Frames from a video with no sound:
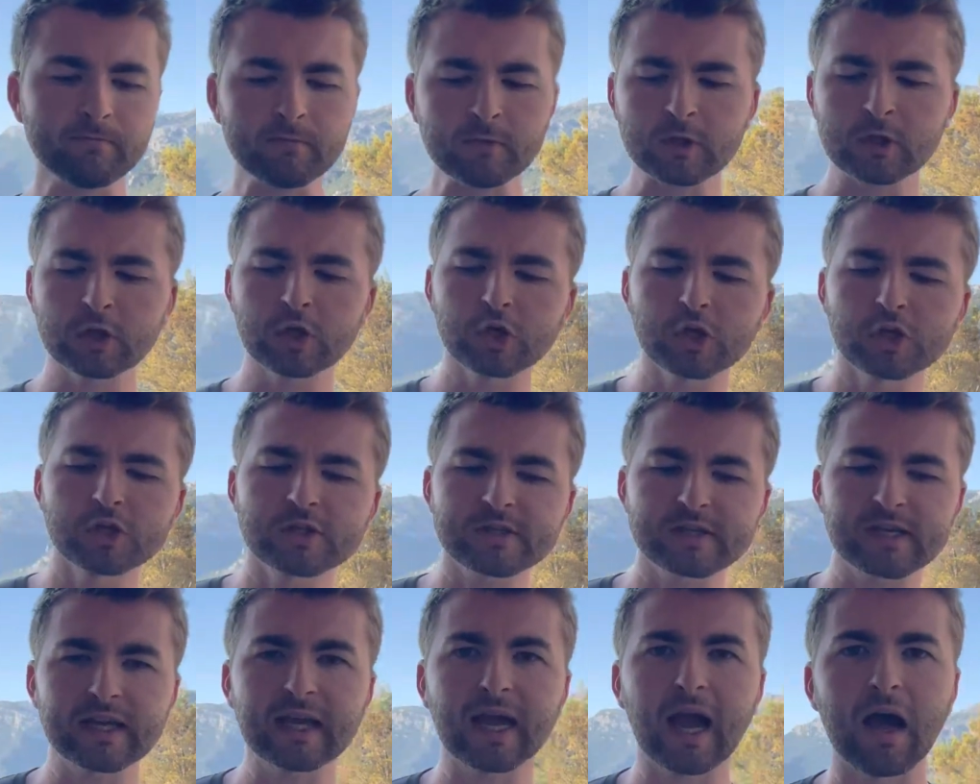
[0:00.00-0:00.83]
you can
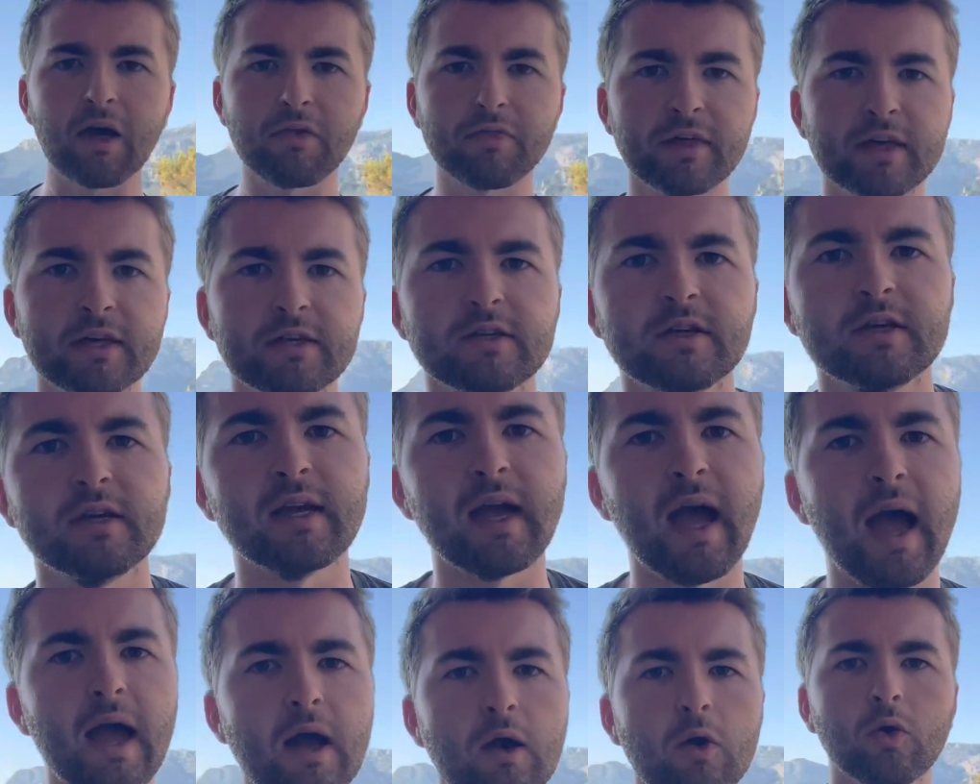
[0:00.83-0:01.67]
see how things can
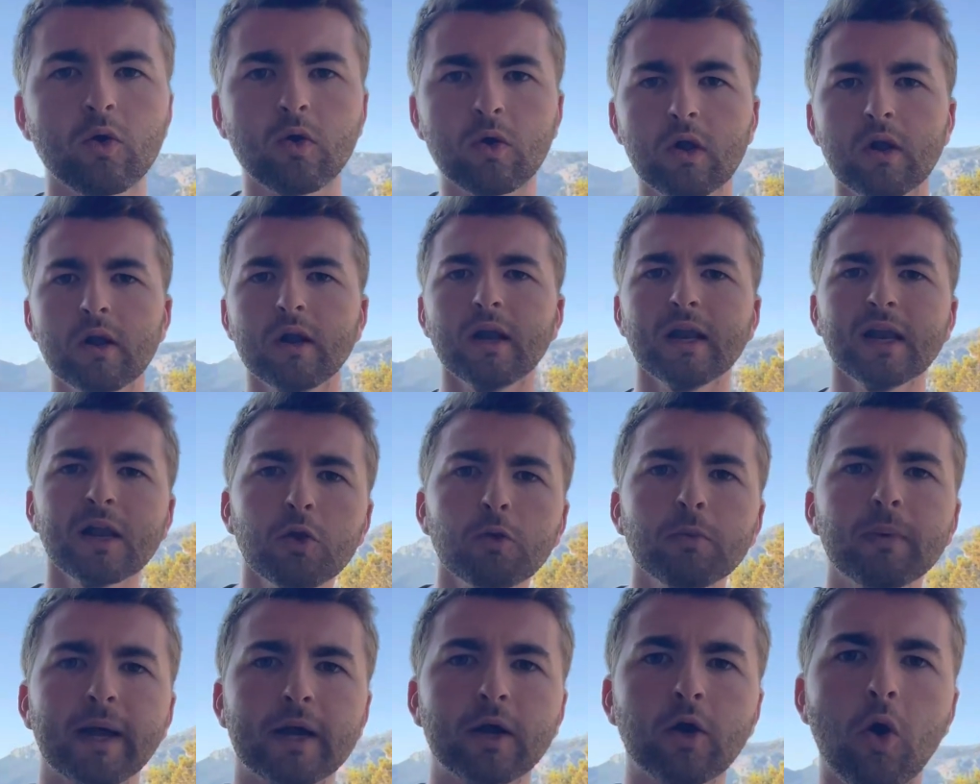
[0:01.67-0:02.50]
get a
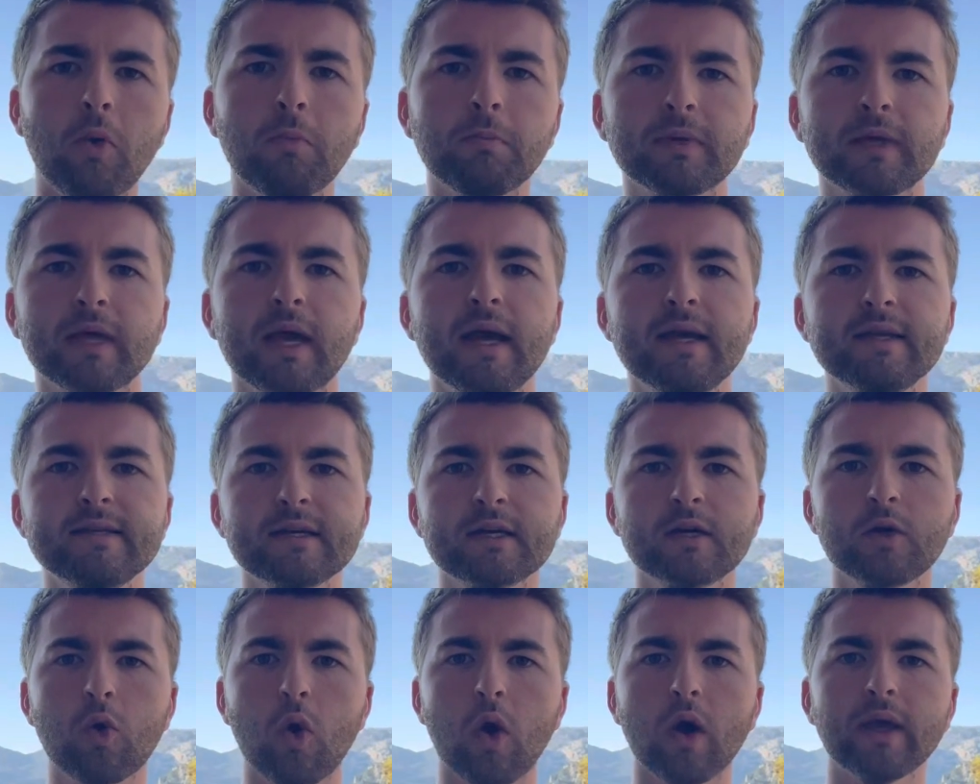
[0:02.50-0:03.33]
little bit
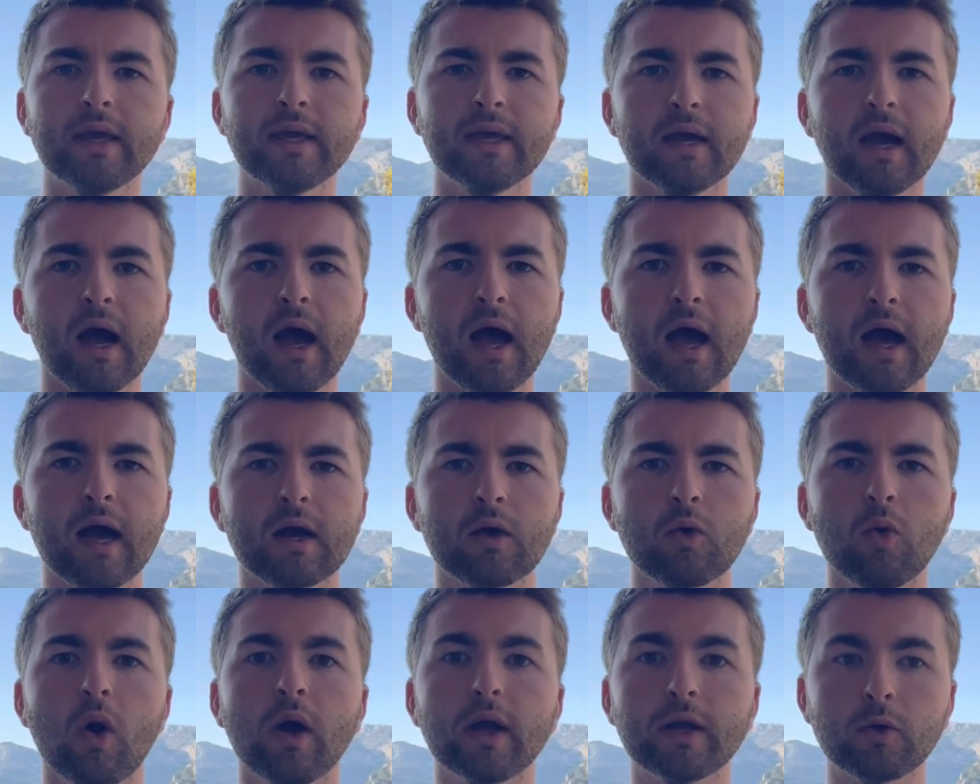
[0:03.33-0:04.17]
complicated quite
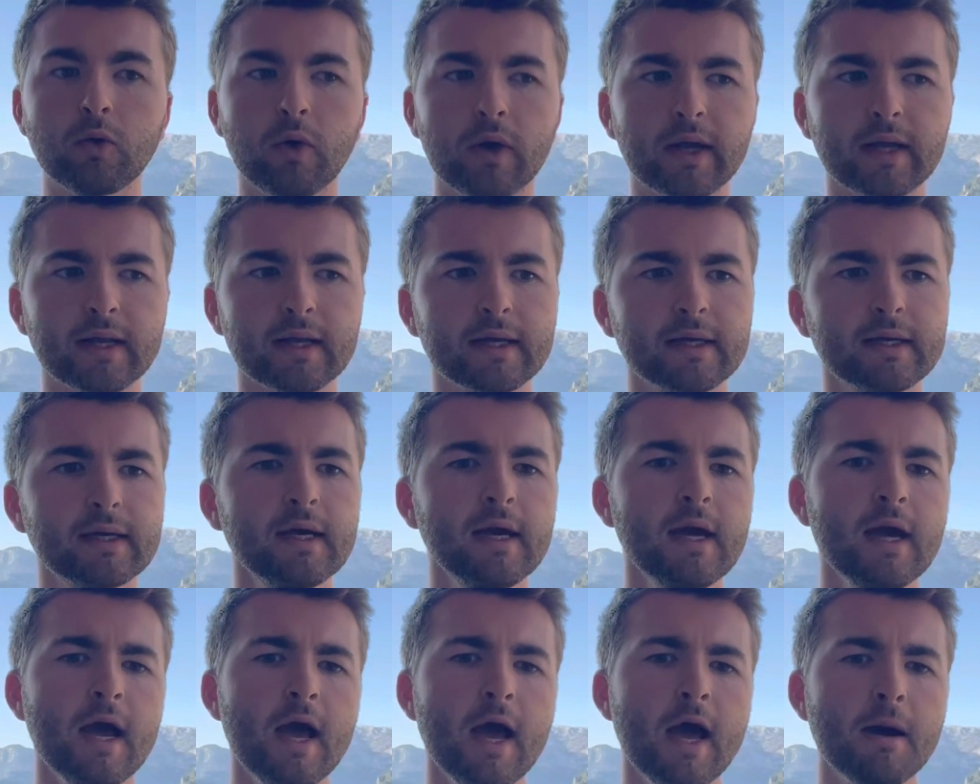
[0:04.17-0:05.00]
quickly,
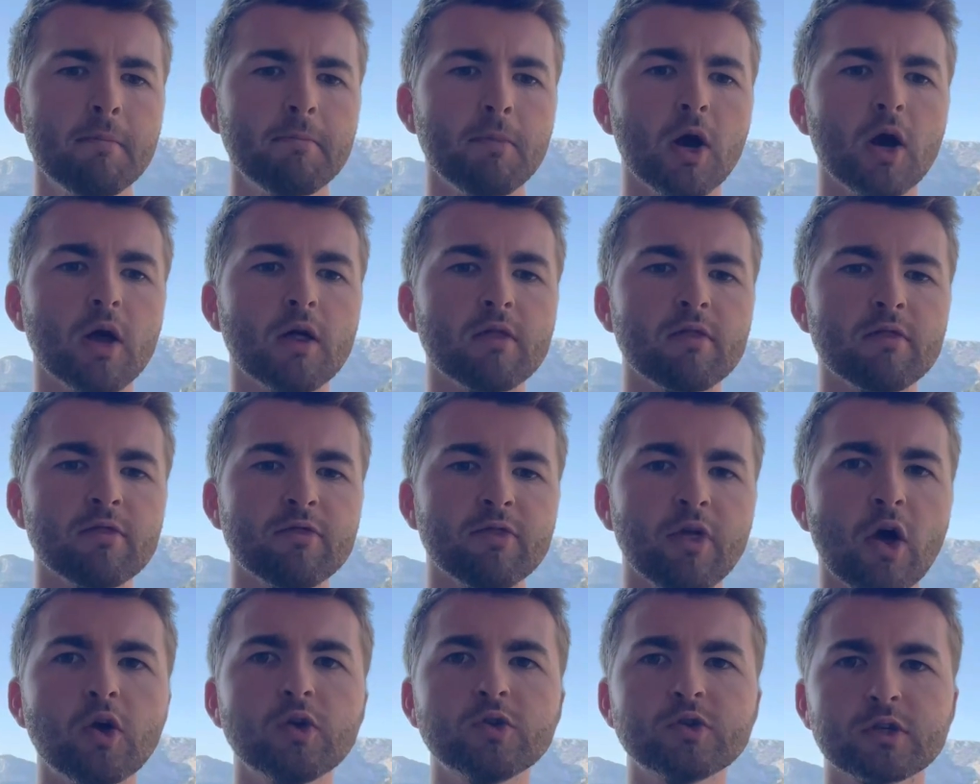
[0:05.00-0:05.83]
but
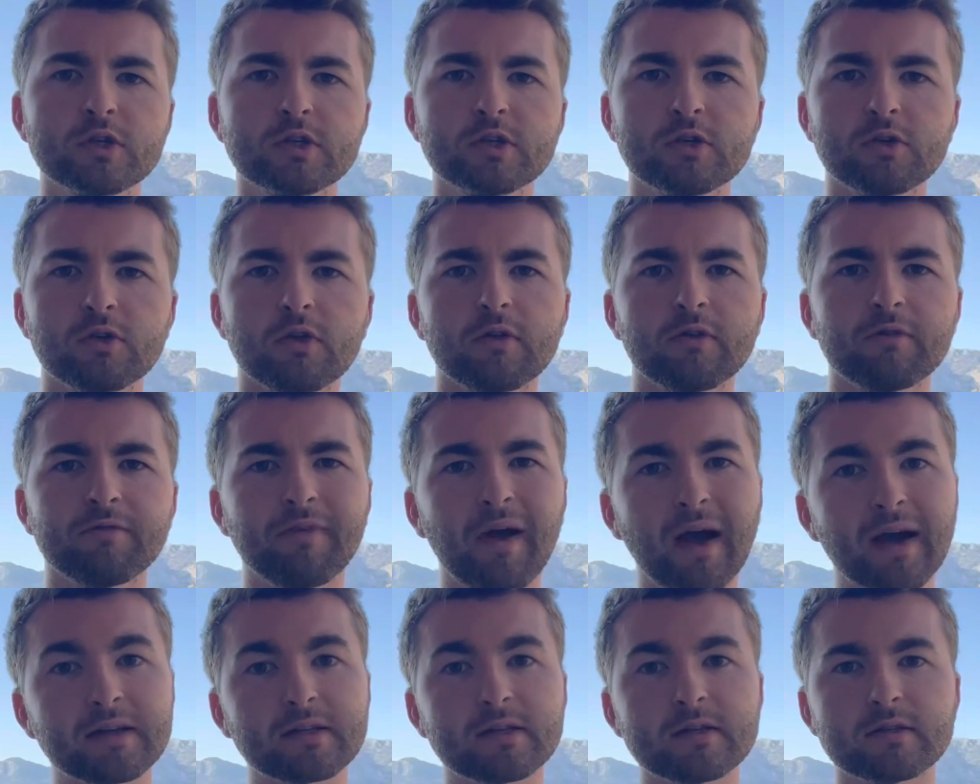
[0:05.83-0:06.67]
those are sort of the
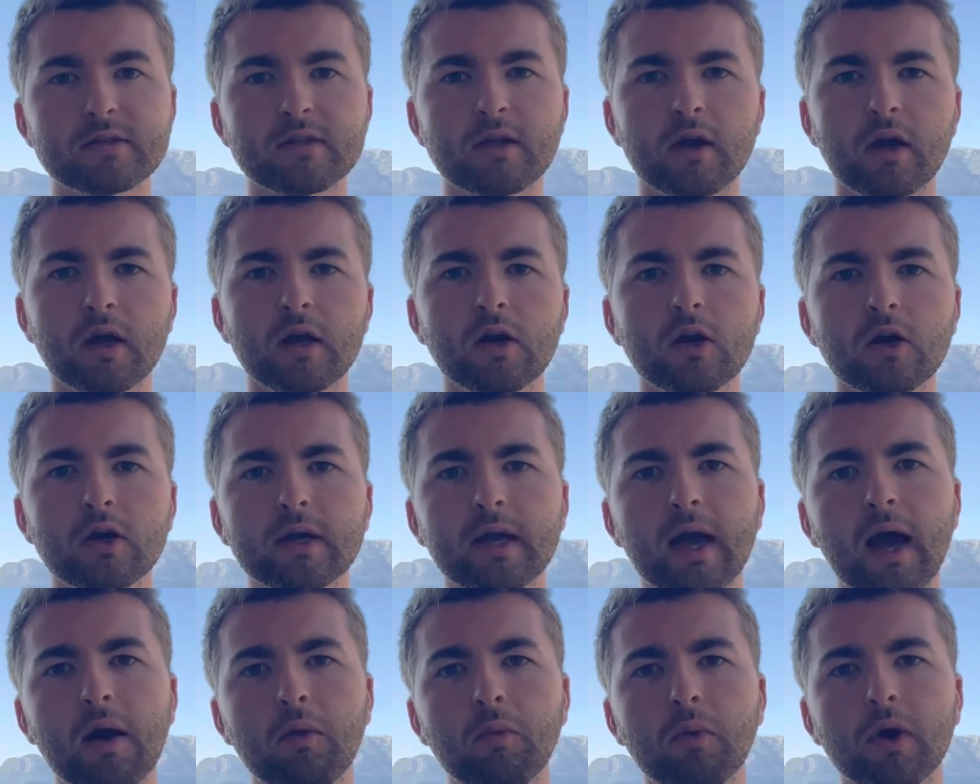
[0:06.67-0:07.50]
factors that I
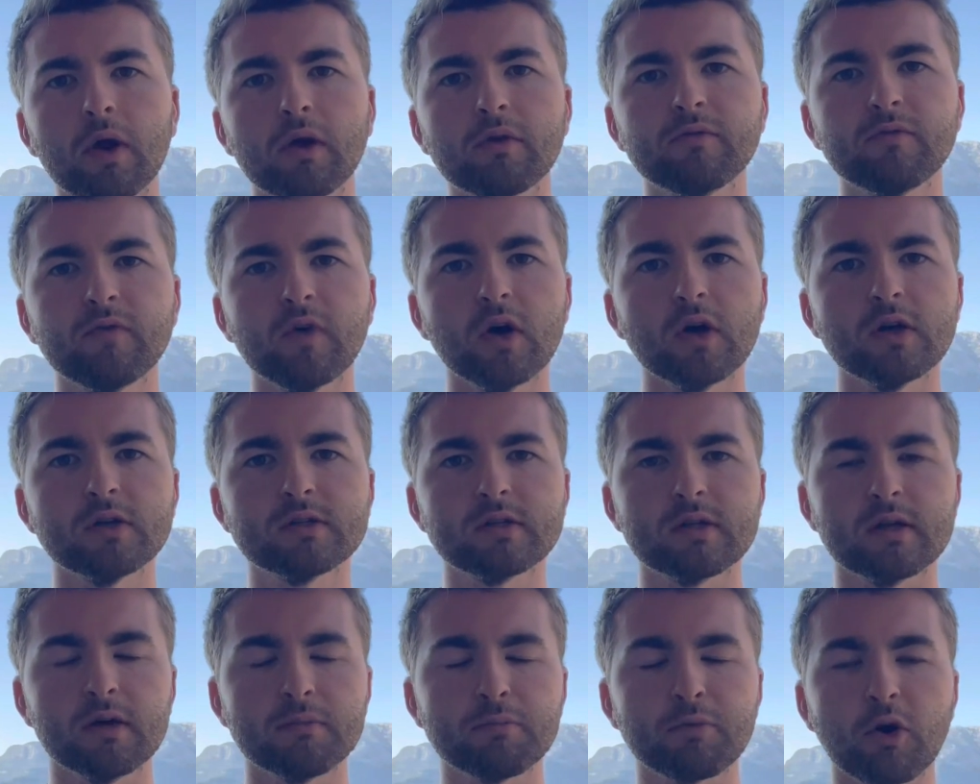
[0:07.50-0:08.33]
look at when I
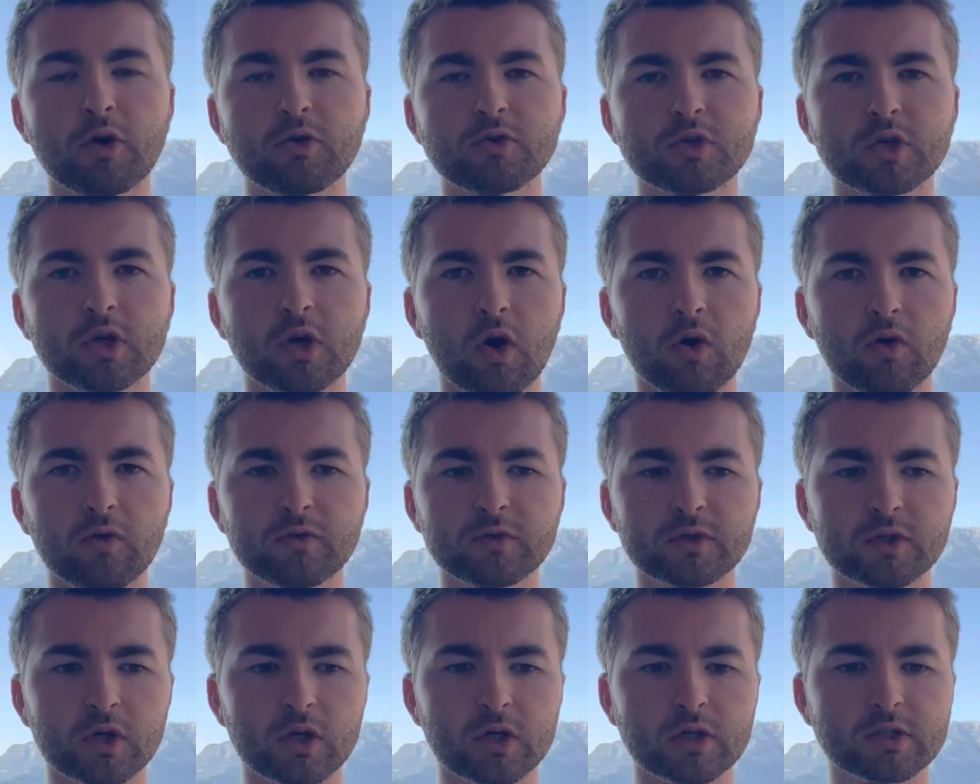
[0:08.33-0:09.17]
first approach a
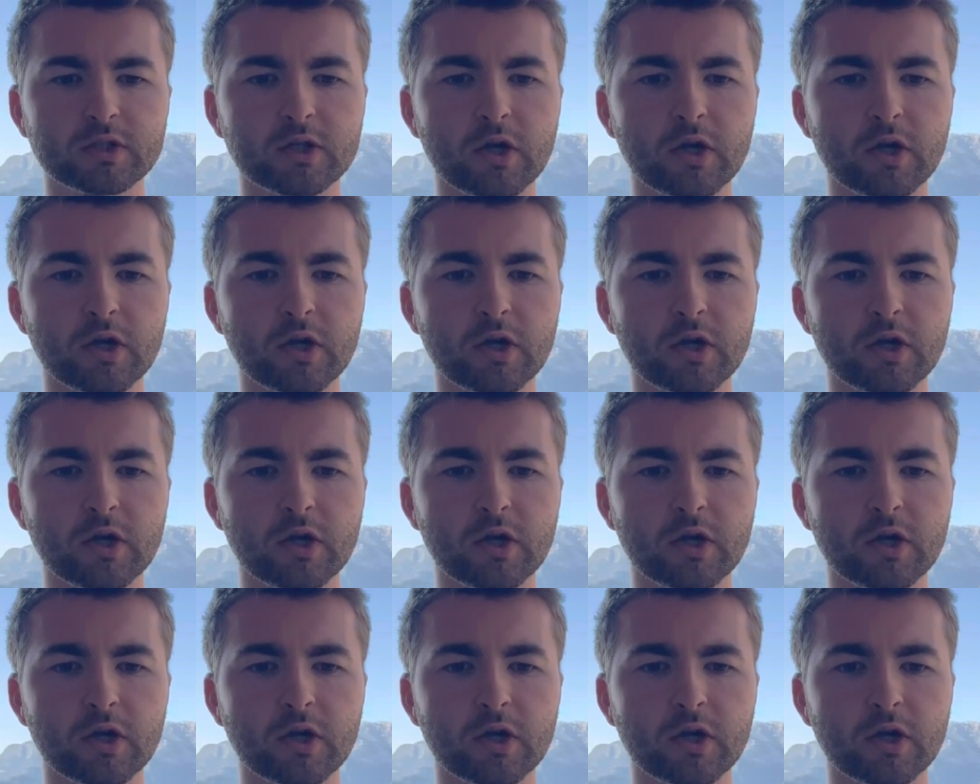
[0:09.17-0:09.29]
golf shot.